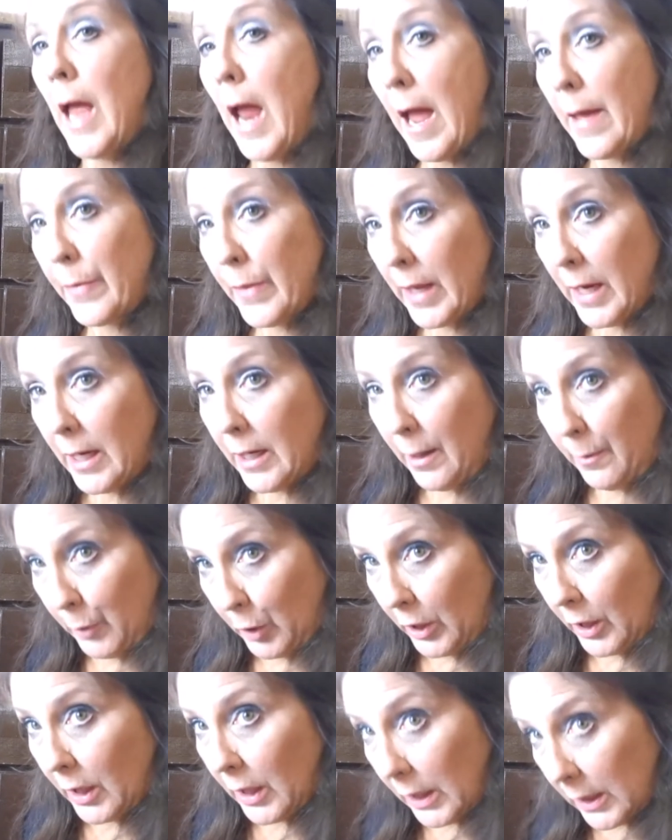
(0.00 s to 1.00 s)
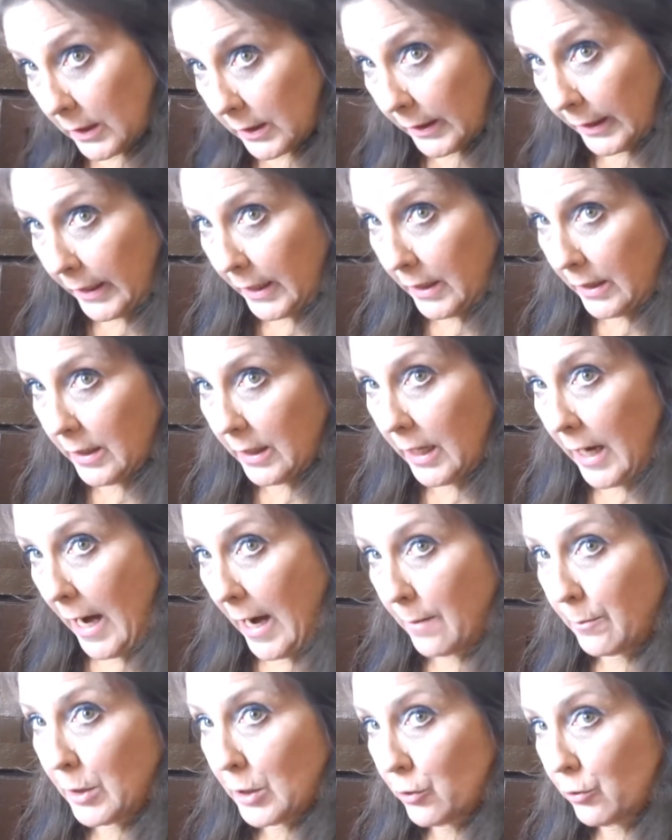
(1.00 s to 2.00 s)
and then I'm gonna clean the
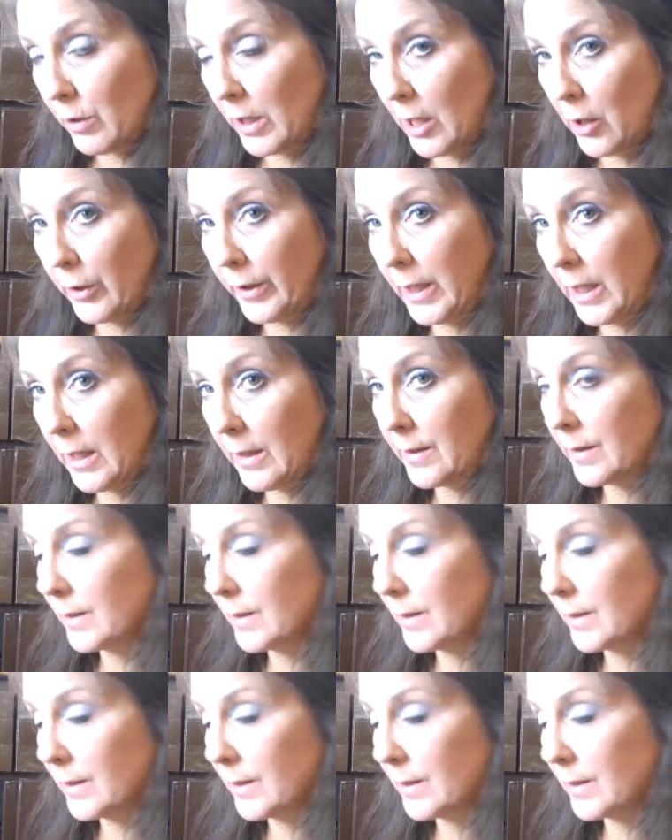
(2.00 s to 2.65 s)
cabinetry on the